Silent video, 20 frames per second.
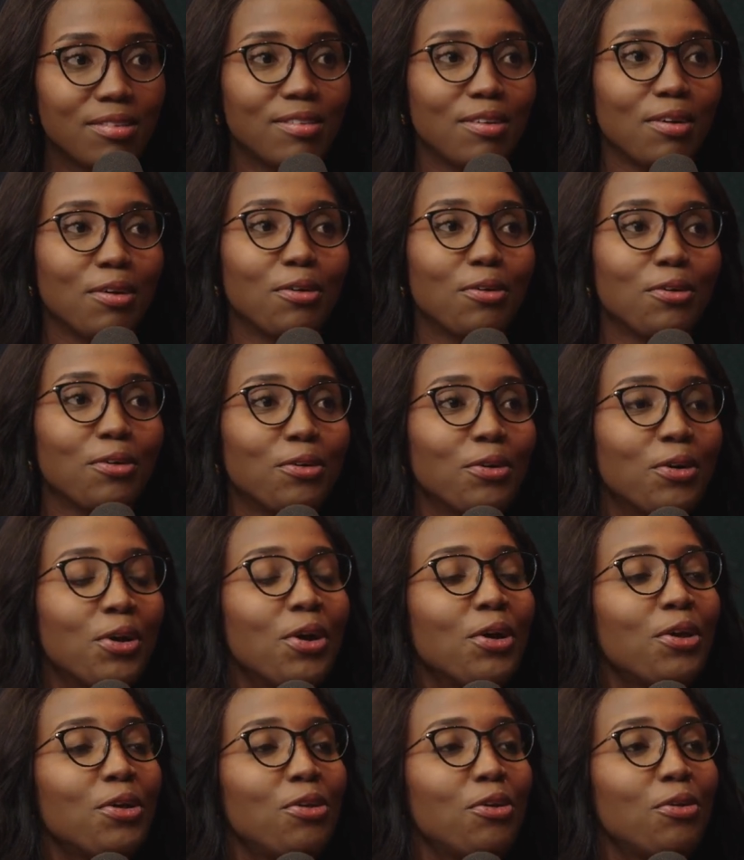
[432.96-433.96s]
So
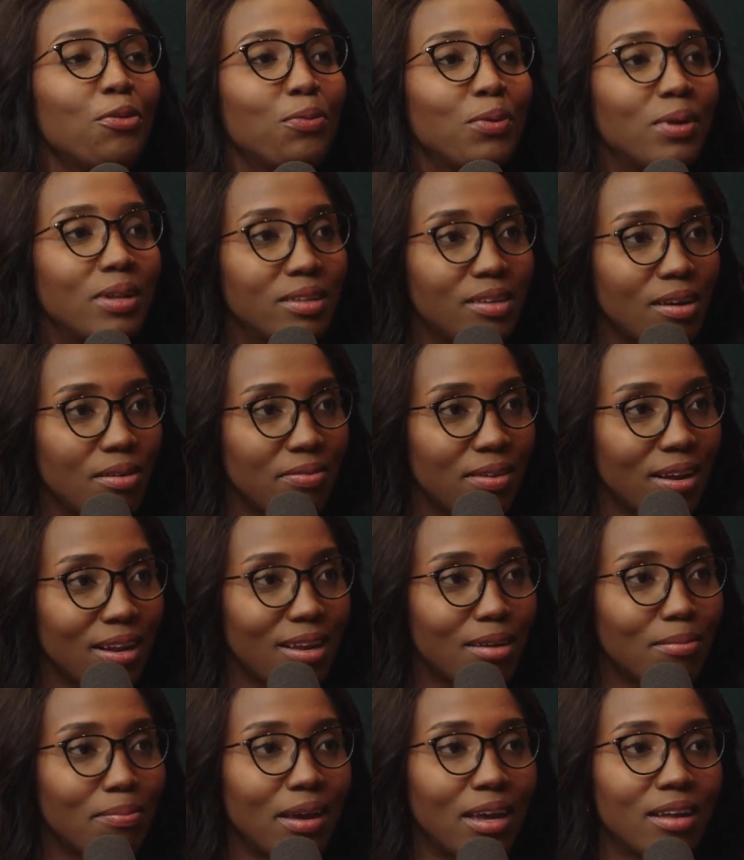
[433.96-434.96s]
you will
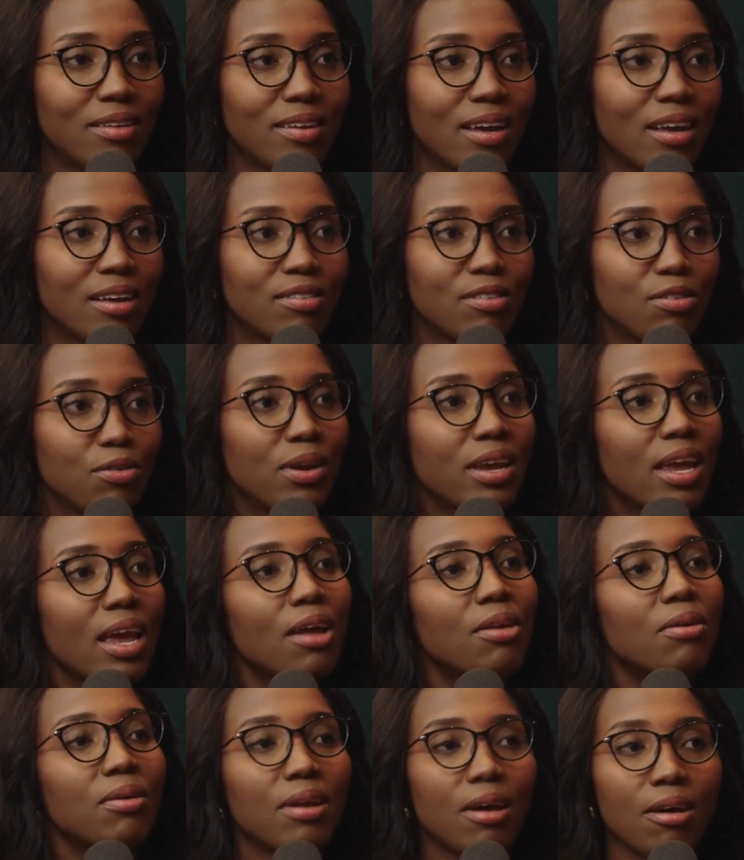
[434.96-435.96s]
definitely pay tax. You
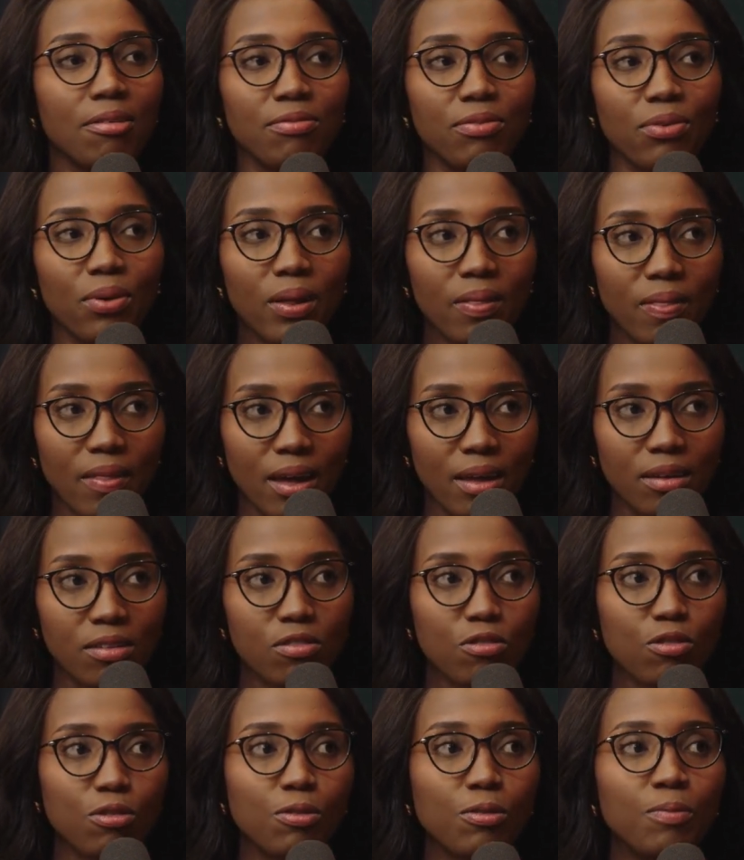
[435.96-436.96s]
cannot avoid that.
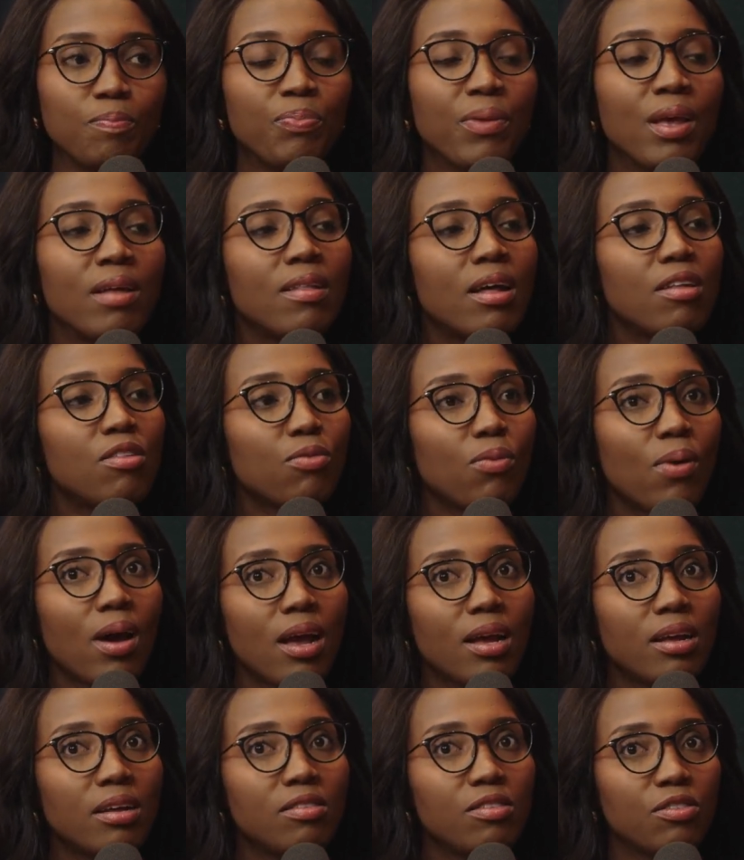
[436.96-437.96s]
So that's
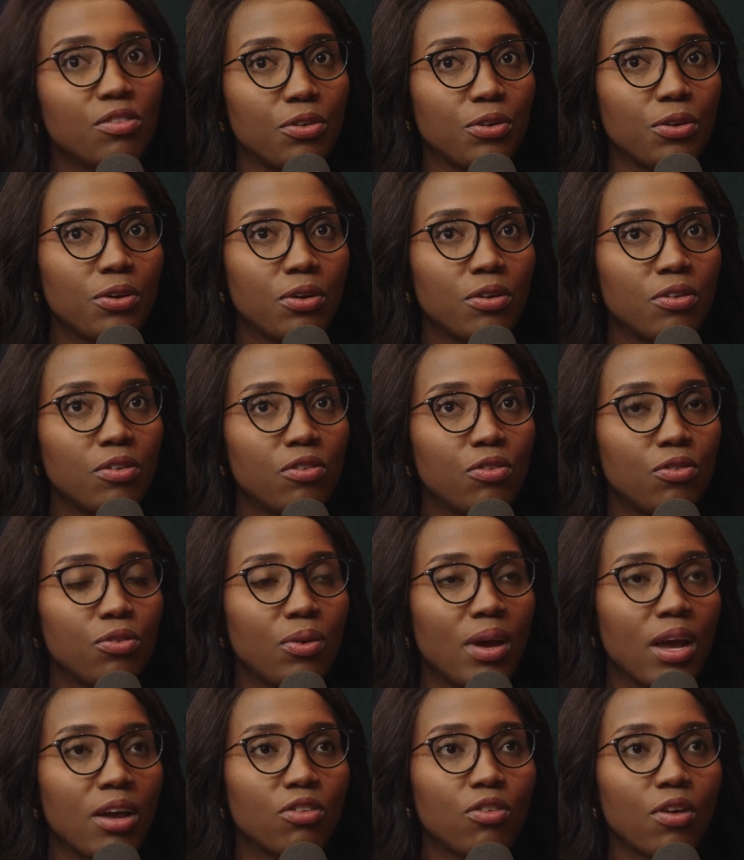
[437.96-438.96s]
why it's good to
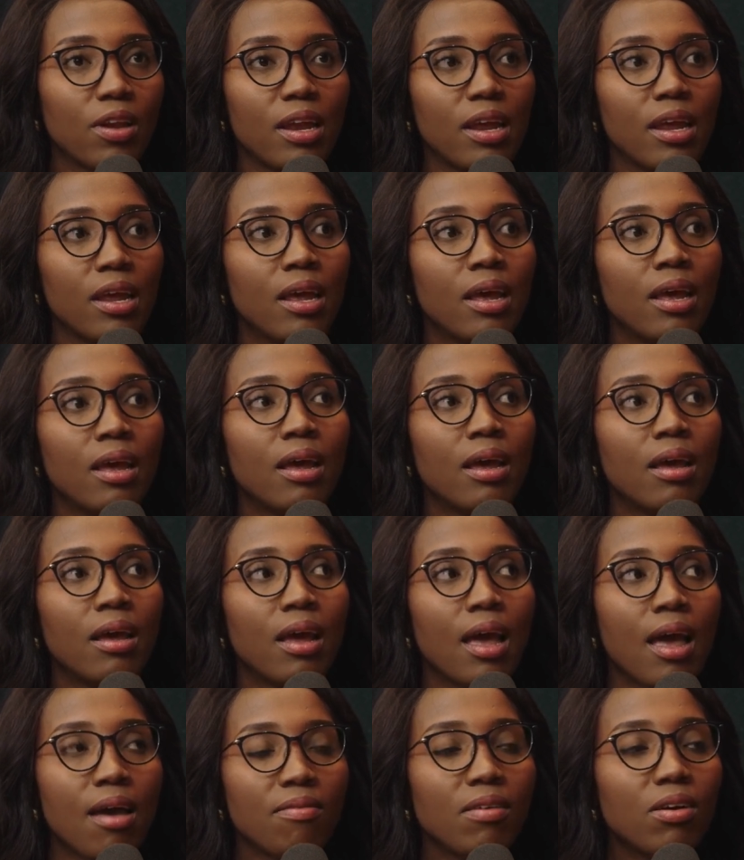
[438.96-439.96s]
actually
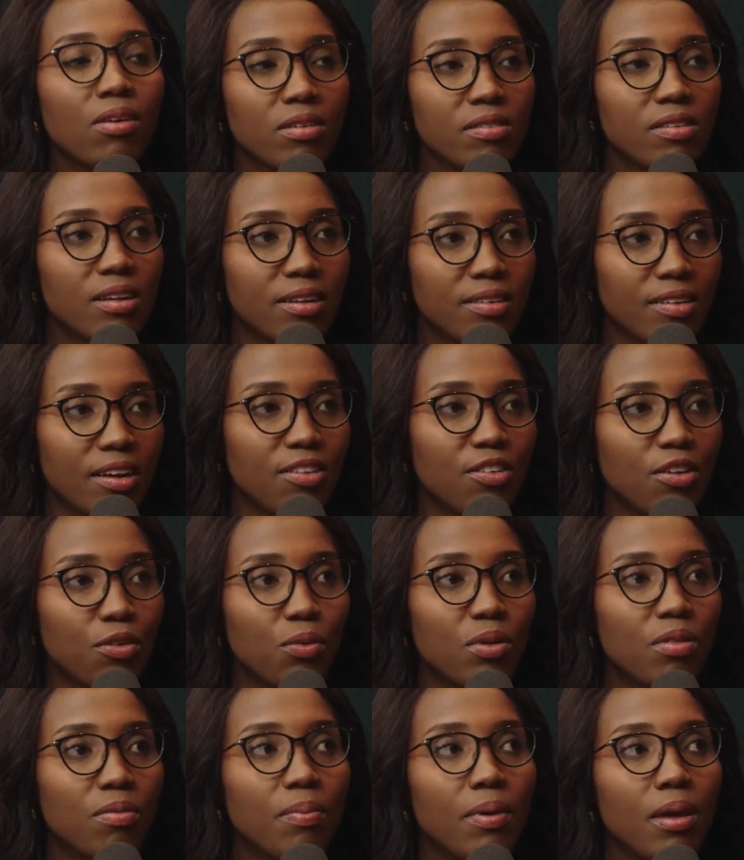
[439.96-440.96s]
have a consultation
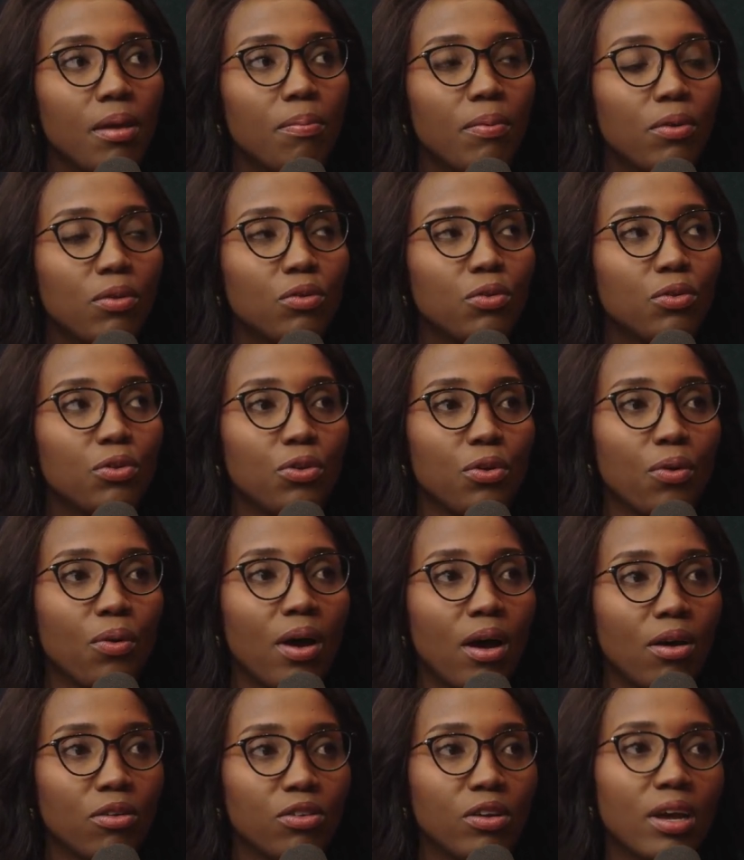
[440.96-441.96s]
with people who know
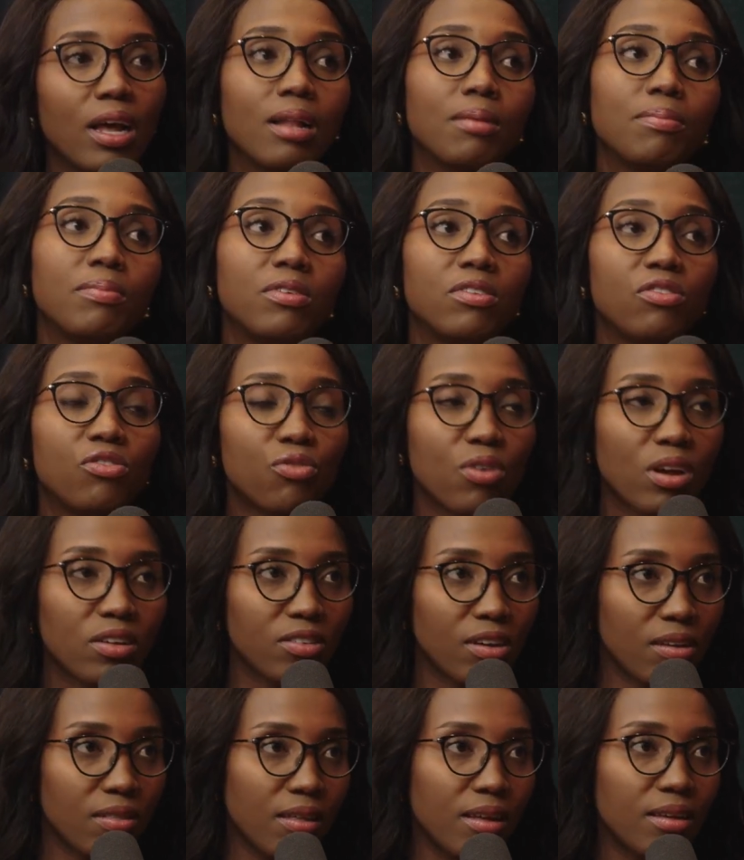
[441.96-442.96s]
how to help you
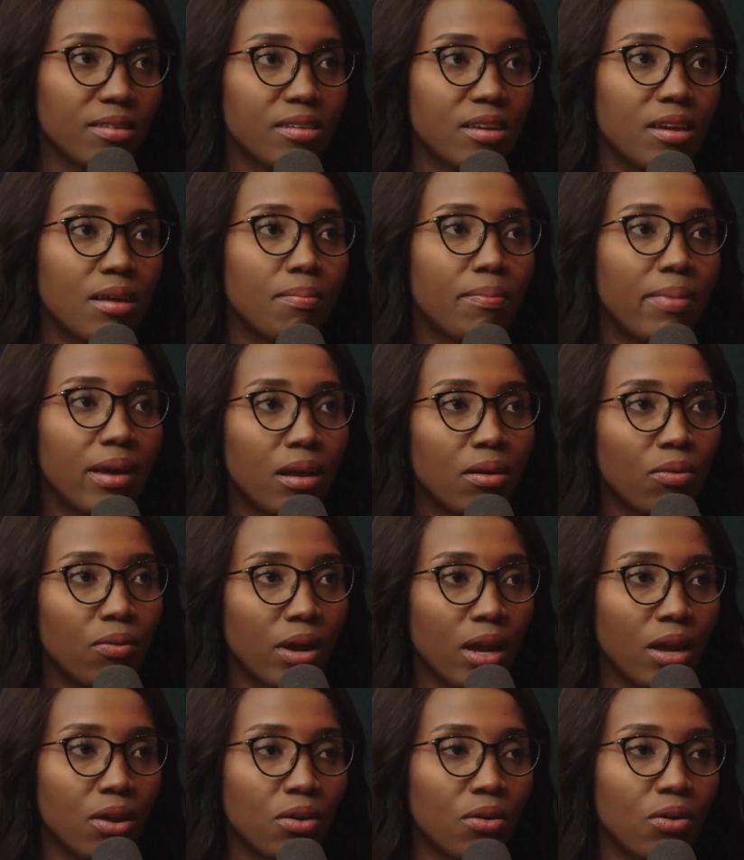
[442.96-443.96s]
structure things in a better
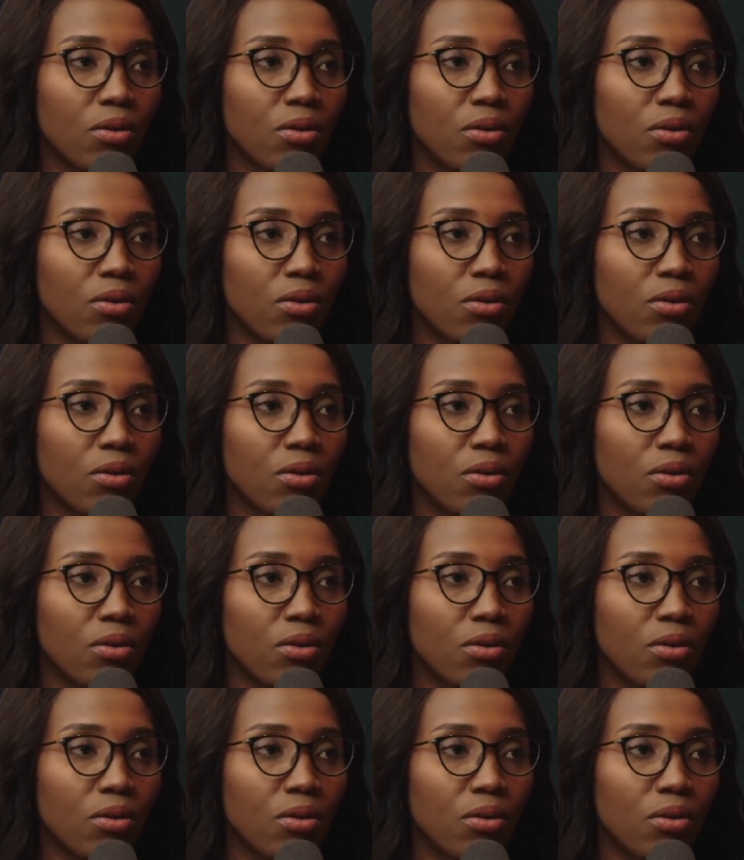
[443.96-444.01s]
way.